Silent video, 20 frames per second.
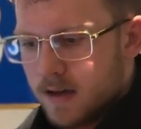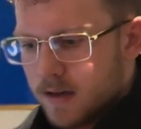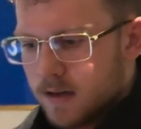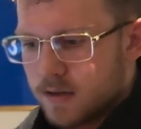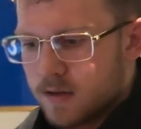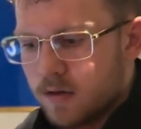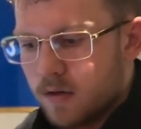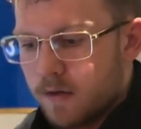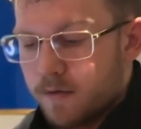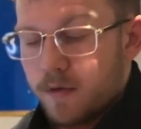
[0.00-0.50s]

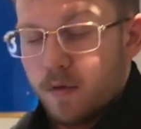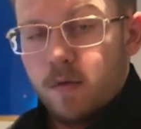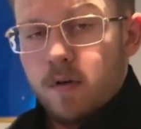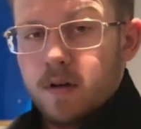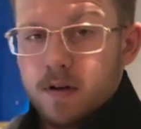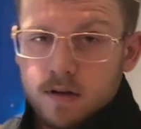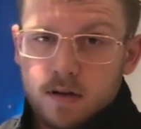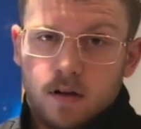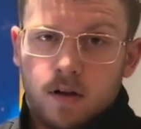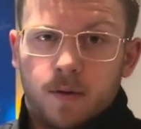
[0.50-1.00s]
So if you
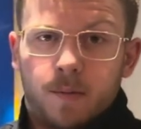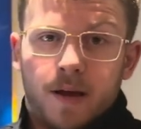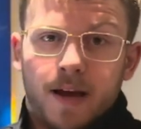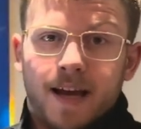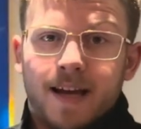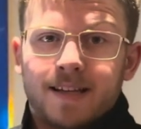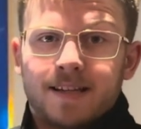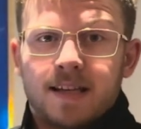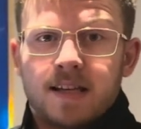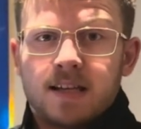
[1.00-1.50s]
want, call it my
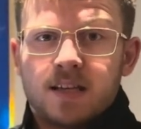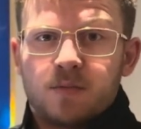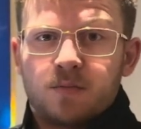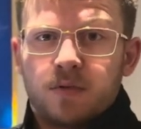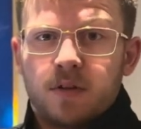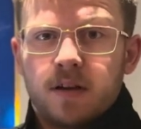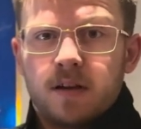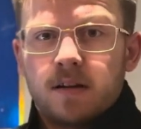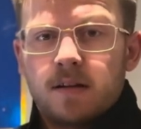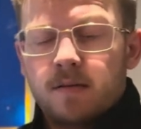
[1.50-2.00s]
8-day
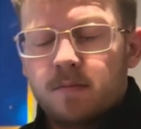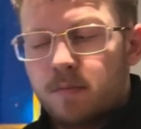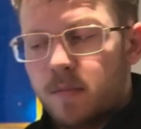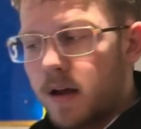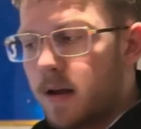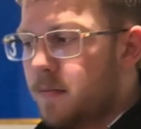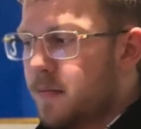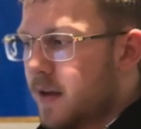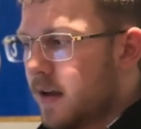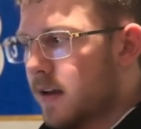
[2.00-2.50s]
split.
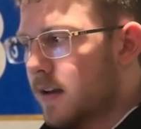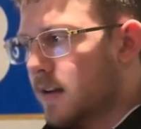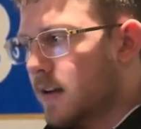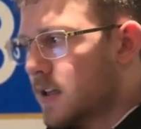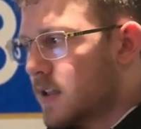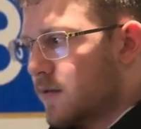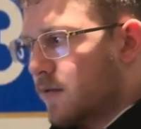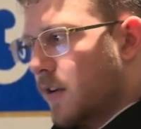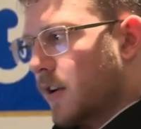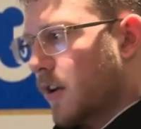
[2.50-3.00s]
But I'm thinking
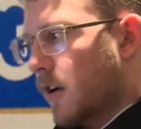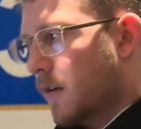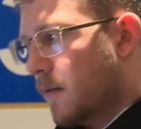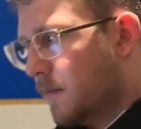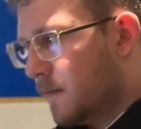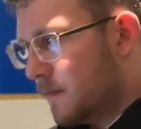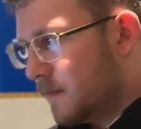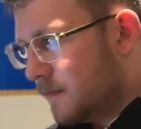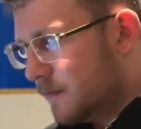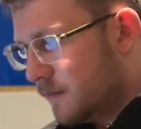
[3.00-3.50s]
this video,
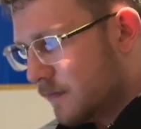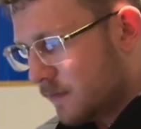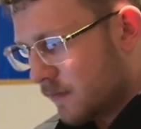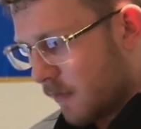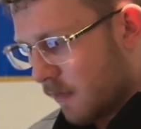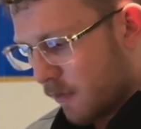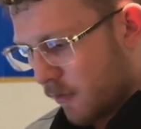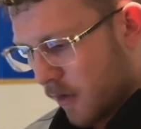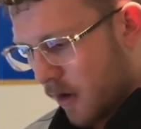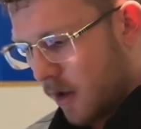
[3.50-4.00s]

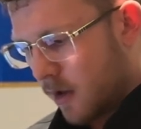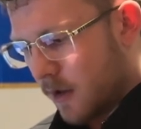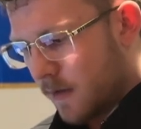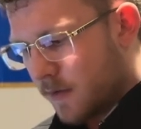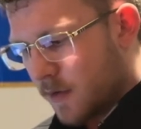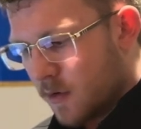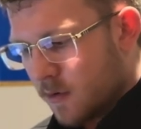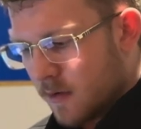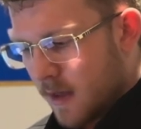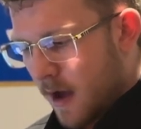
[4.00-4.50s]
for all of
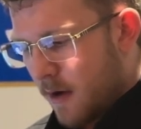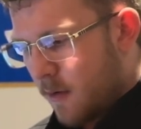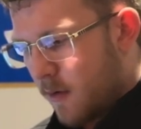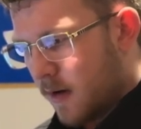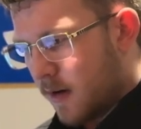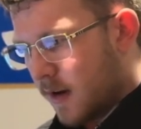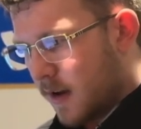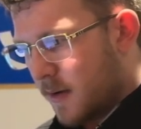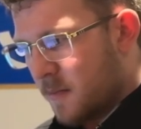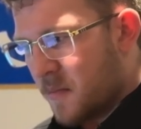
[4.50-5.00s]
you that
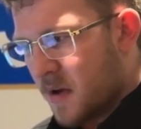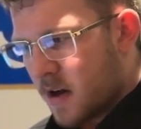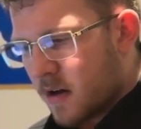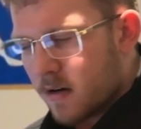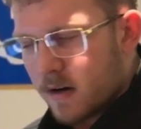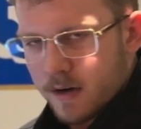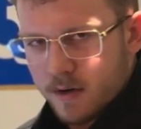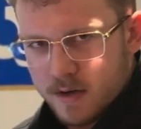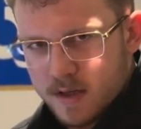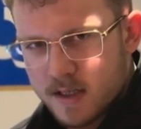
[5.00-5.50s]
want a
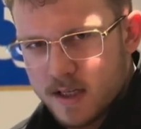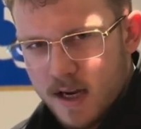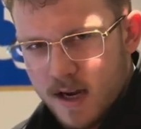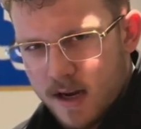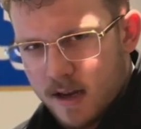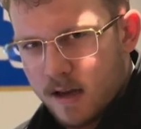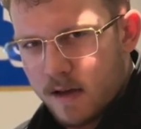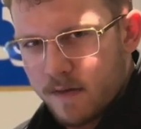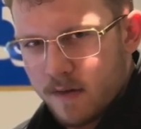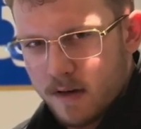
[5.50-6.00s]
better
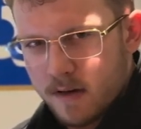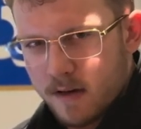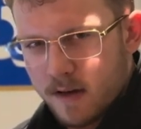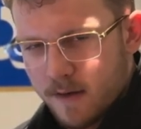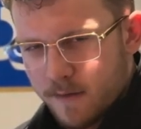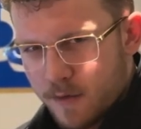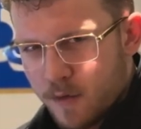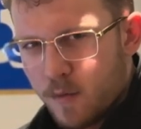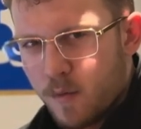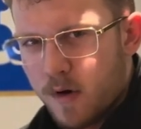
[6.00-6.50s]
understanding of it,
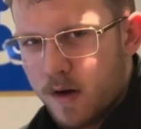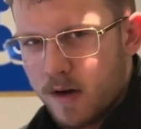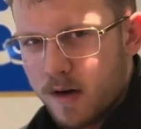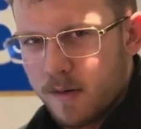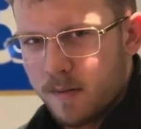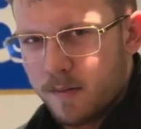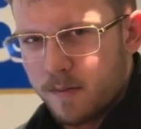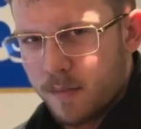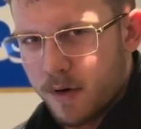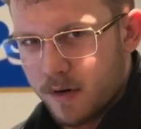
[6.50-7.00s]
if you want
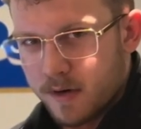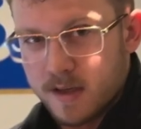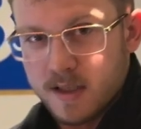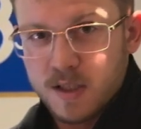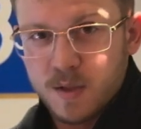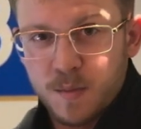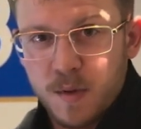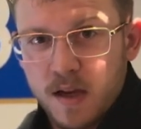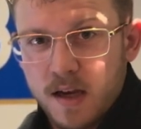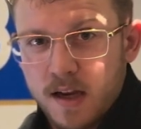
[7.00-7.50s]
to
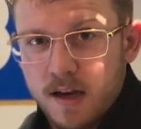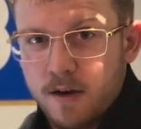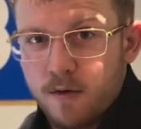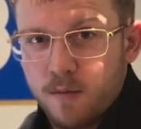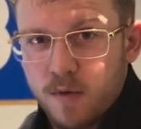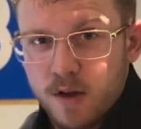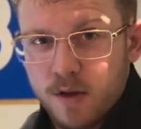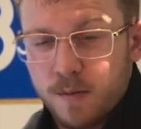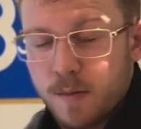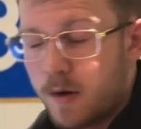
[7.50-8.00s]
participate in it
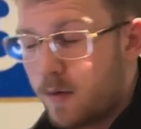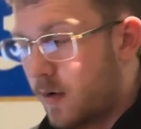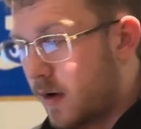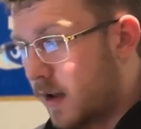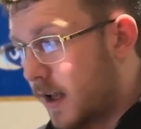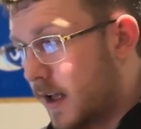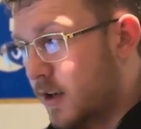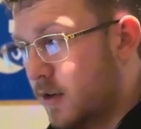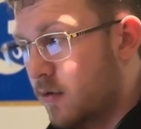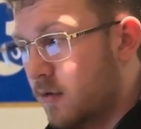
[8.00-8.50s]
with me
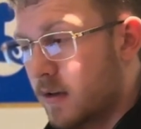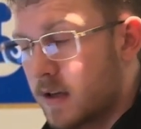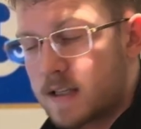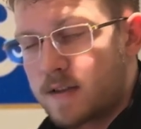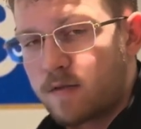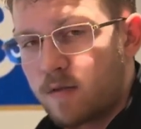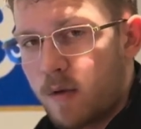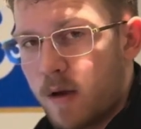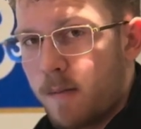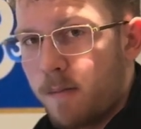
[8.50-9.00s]
while I do this
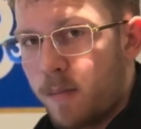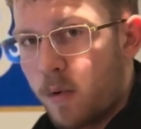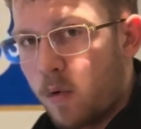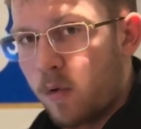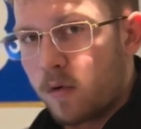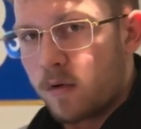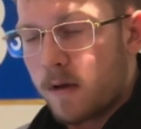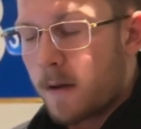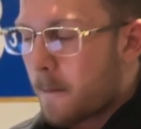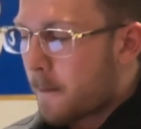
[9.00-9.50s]
for my
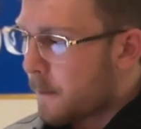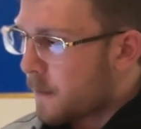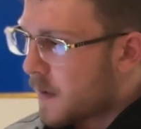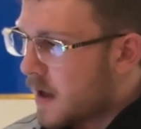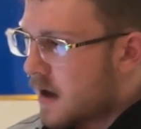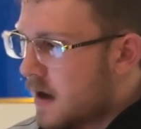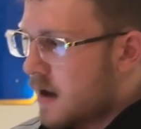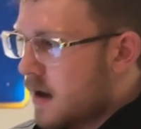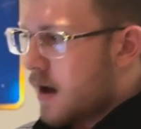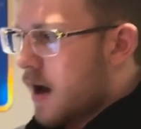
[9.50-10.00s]
bulk,
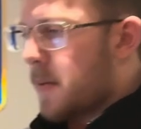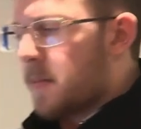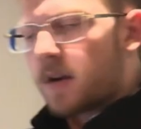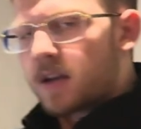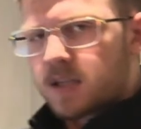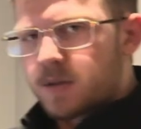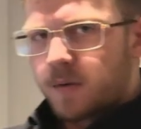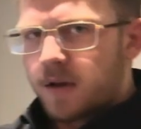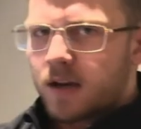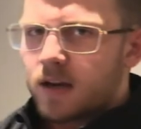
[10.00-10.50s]
I'm going to
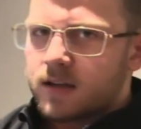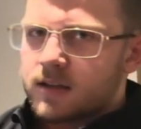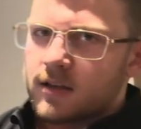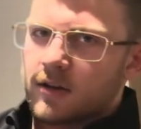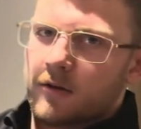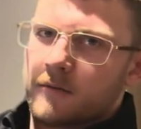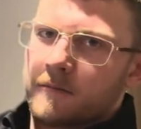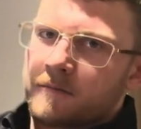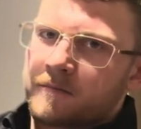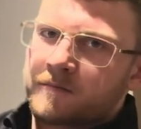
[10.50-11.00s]
explain it to
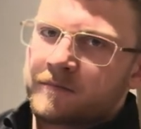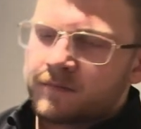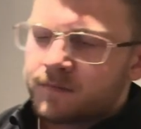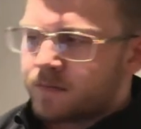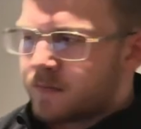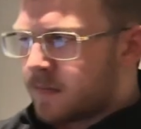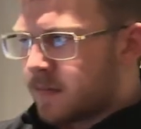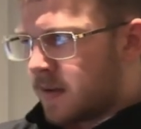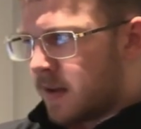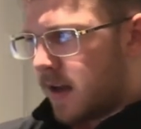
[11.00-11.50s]
you.
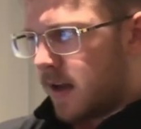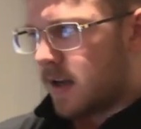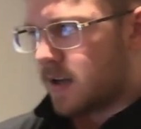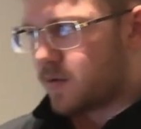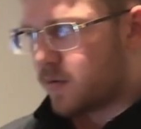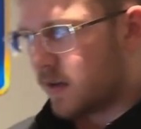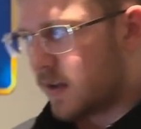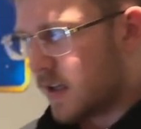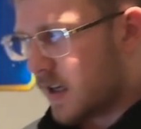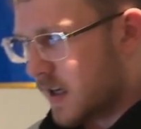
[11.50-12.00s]
And it's
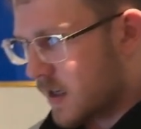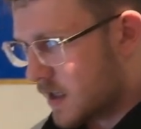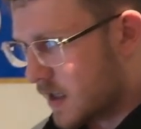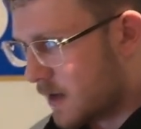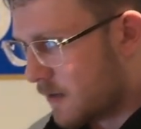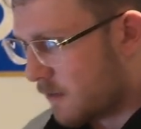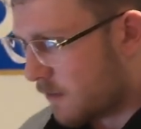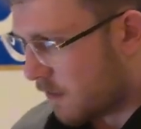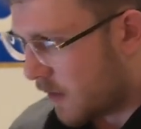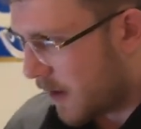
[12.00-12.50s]
really
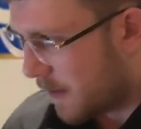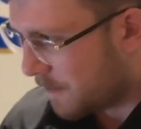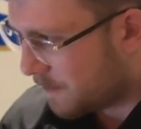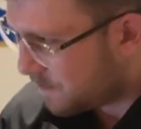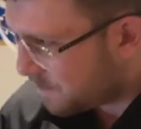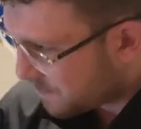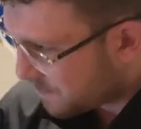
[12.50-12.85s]
easy, right?